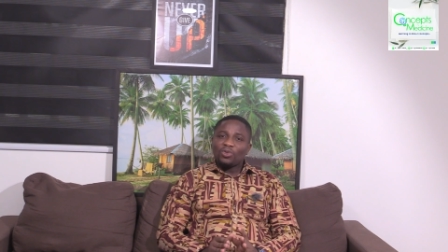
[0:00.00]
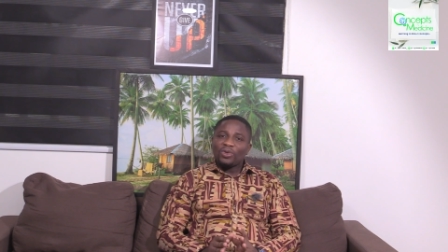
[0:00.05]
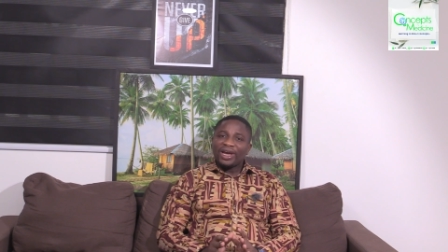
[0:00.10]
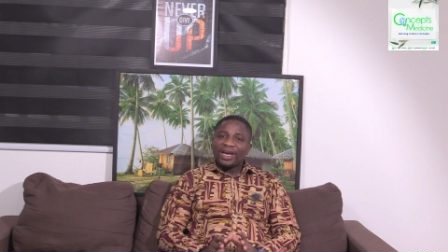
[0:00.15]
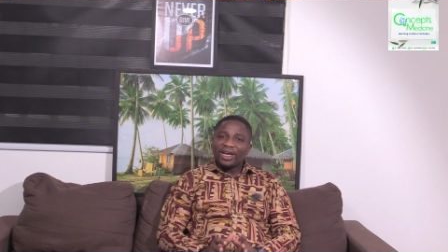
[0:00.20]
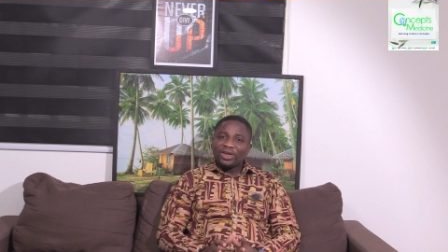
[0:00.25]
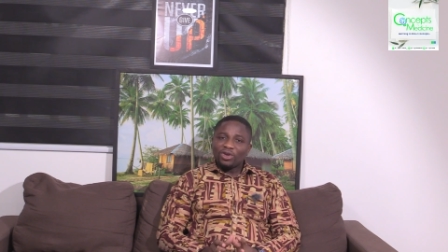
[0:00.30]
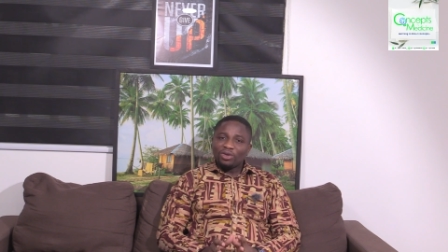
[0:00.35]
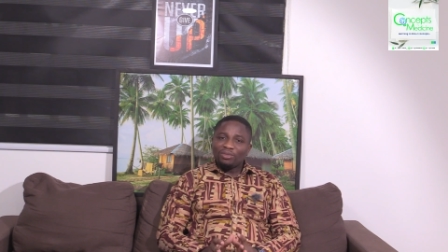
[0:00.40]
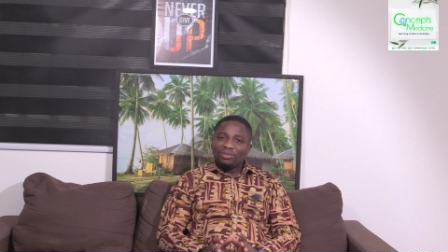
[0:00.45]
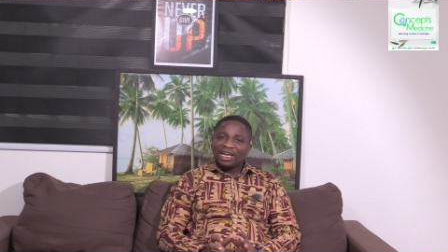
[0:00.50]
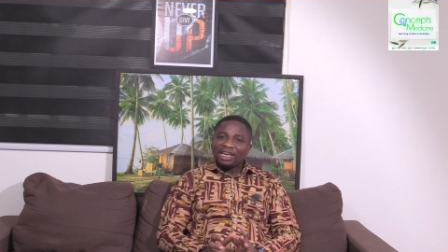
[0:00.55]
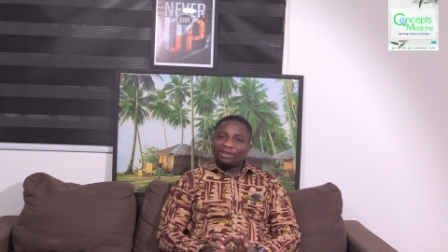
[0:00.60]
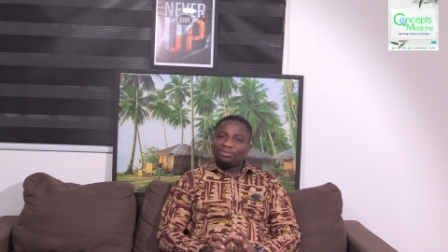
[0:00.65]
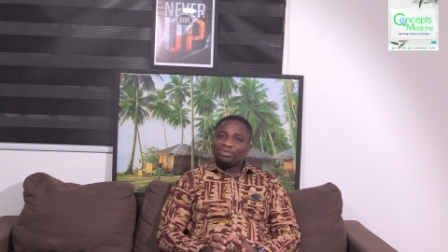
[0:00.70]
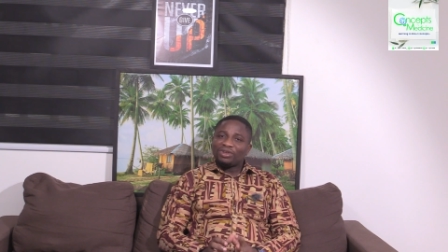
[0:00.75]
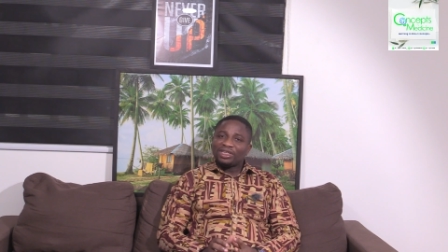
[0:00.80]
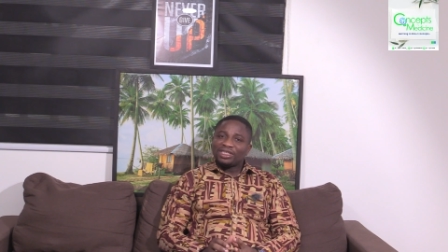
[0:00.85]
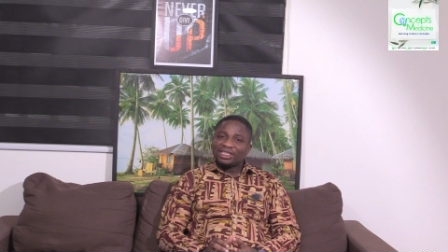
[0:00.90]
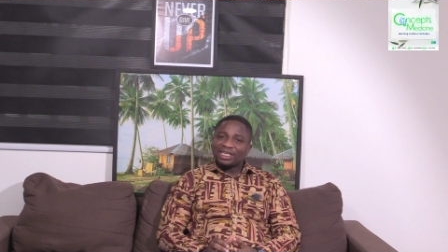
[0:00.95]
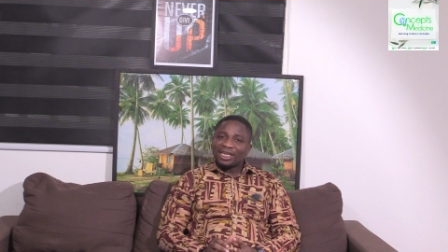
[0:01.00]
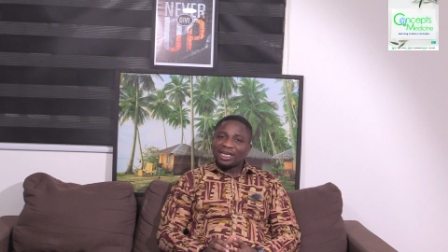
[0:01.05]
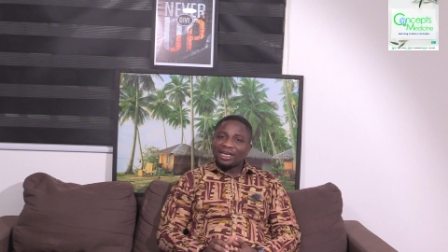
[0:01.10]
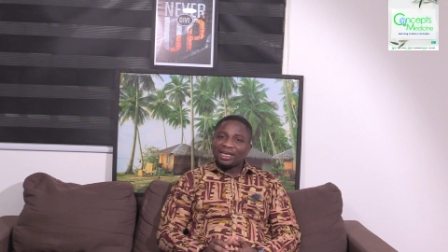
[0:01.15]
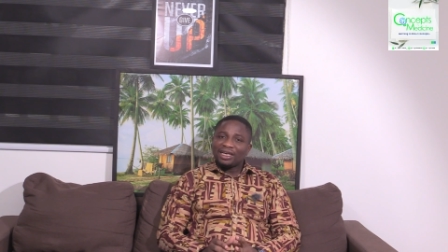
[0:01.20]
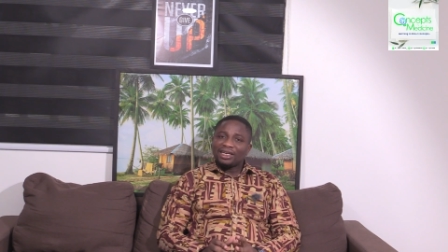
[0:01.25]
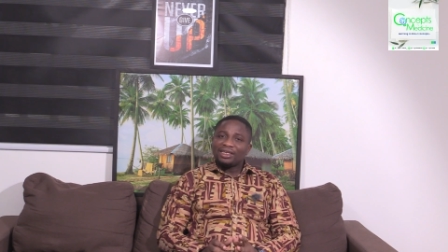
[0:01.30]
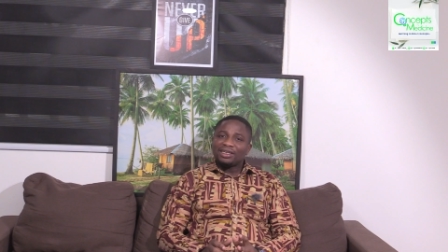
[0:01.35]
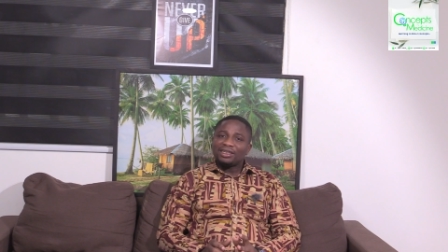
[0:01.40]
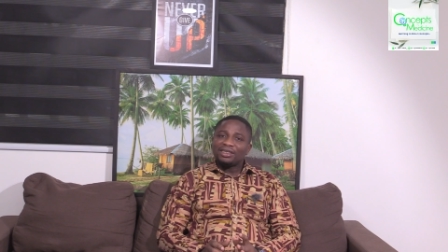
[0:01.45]
where your blood
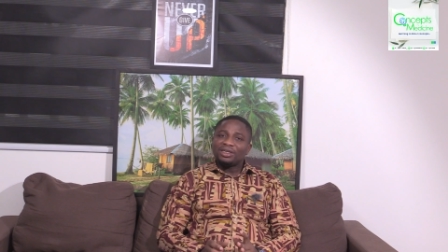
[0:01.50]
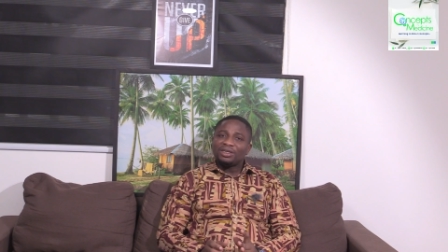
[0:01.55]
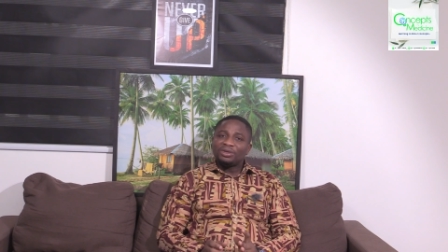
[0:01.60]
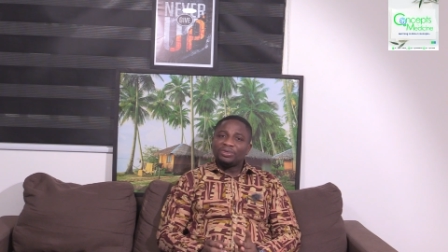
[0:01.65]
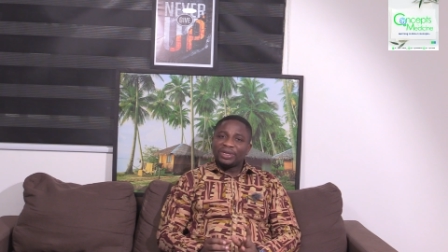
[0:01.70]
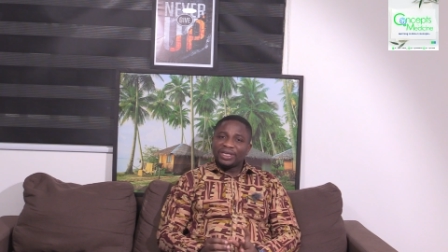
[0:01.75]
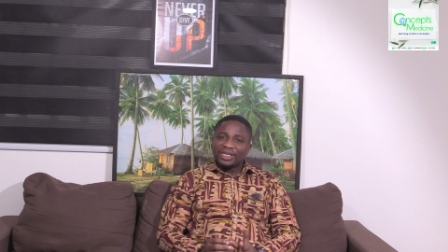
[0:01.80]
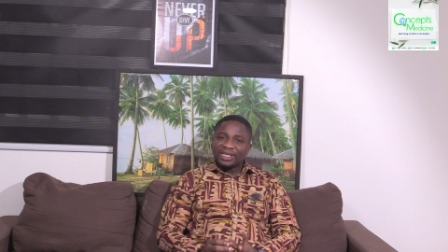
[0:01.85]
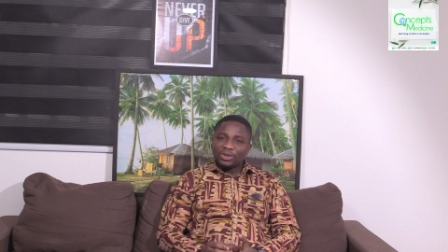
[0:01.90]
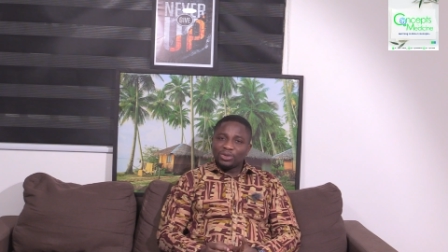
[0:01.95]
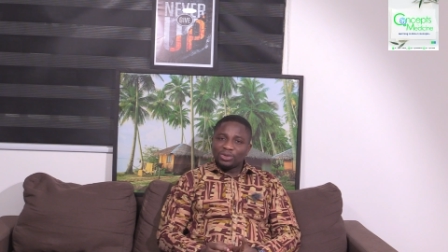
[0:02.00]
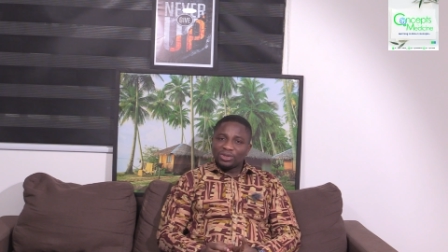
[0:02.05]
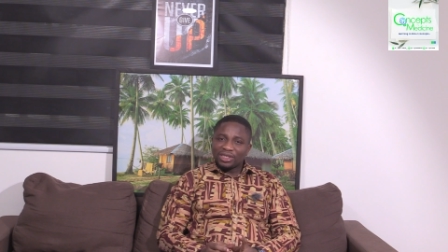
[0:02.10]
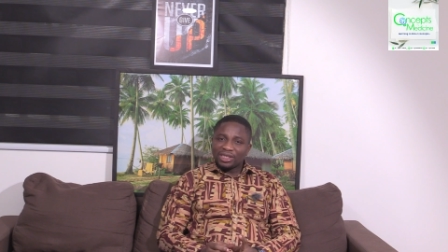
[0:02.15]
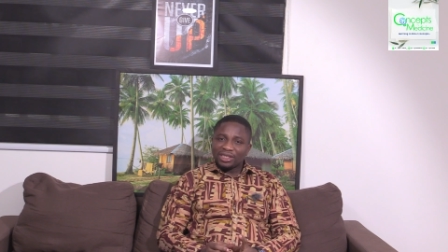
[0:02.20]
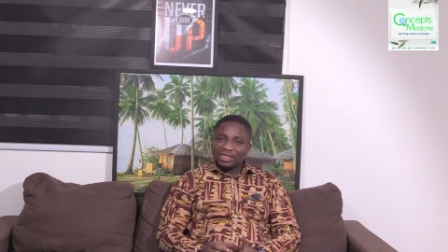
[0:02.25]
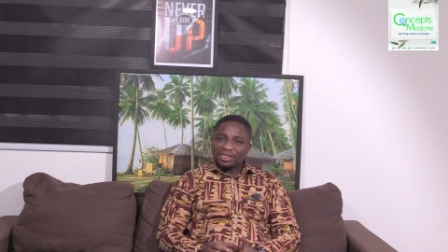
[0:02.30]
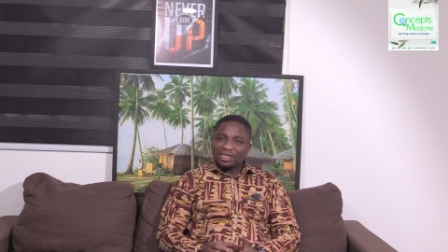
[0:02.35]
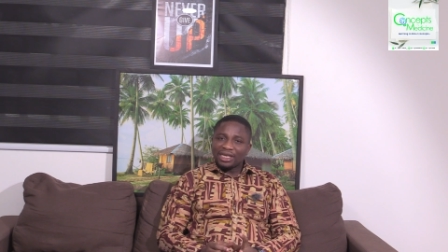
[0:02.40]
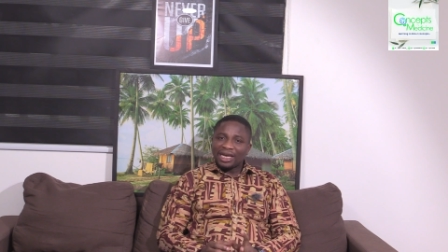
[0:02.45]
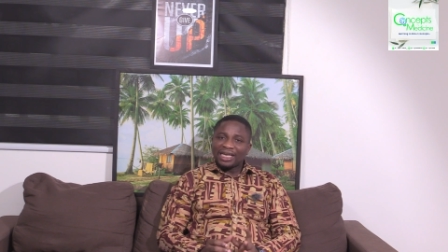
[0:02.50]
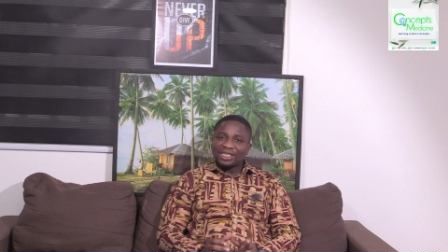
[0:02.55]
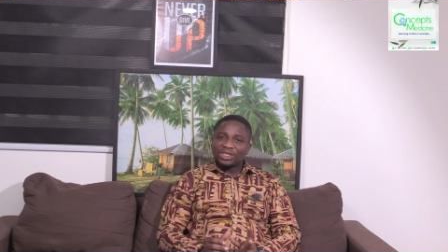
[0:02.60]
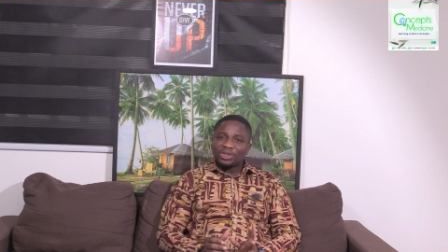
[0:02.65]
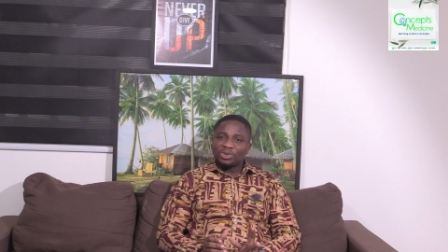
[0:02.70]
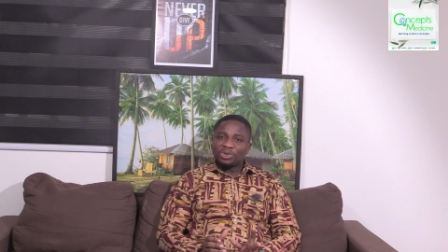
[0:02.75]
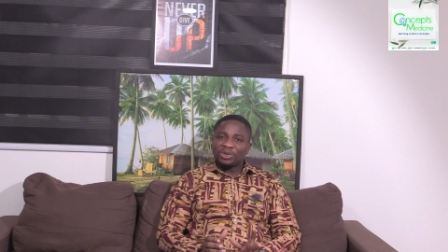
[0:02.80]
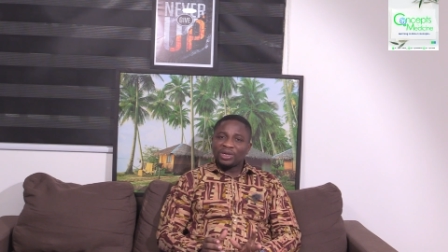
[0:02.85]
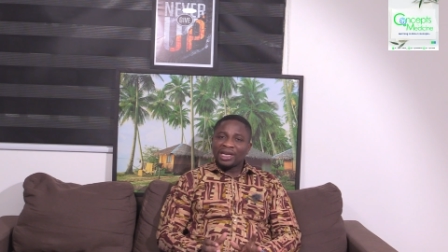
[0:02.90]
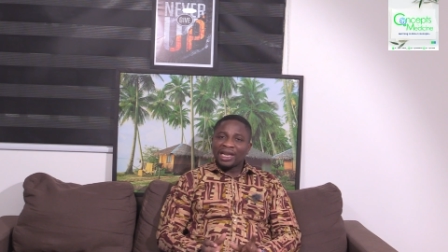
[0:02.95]
pressure reduces
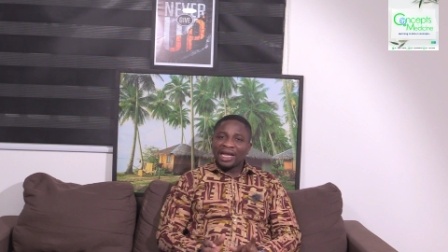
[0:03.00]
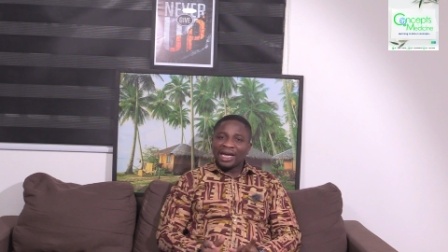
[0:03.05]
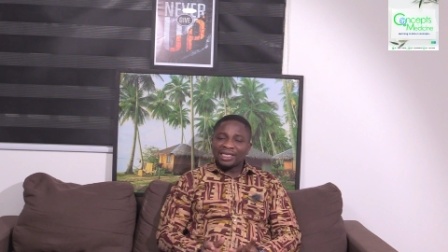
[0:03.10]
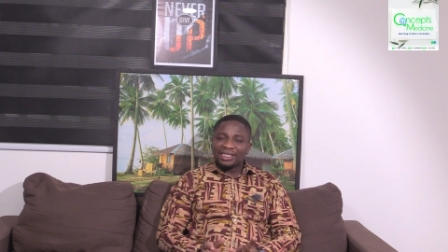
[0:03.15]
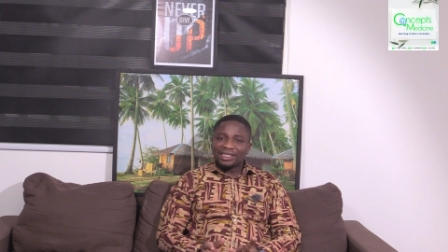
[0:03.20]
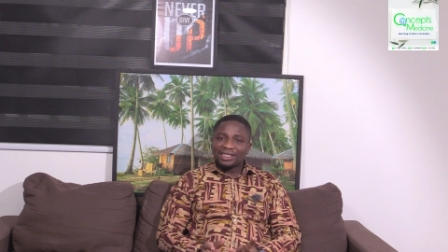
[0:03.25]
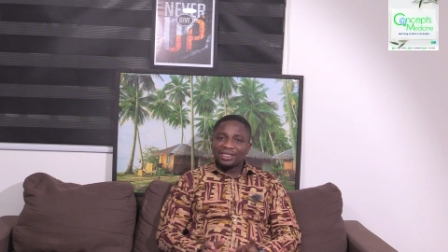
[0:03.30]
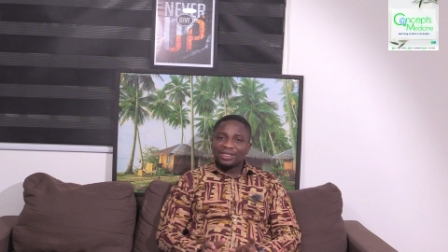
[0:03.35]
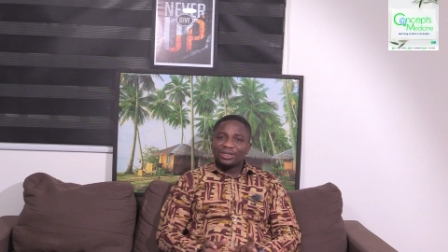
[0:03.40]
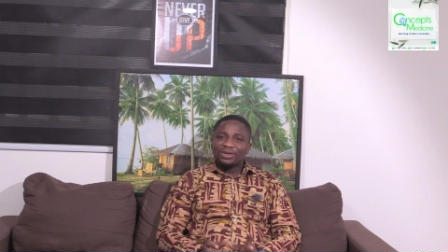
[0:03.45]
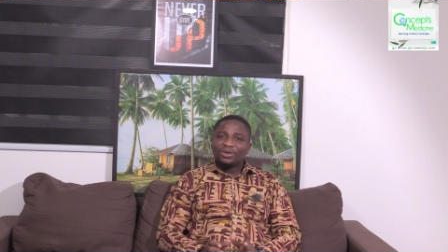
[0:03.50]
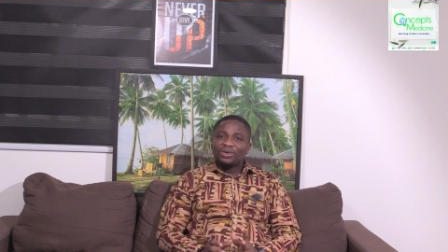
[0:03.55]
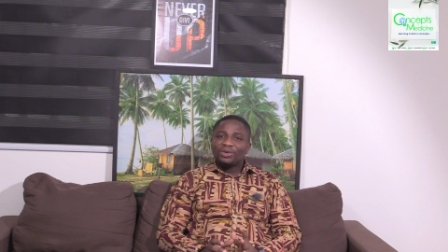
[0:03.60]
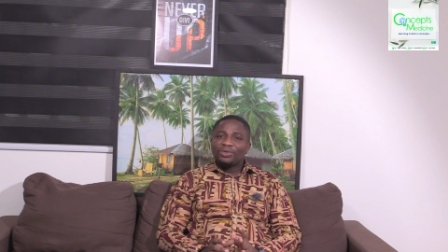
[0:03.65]
as you relax,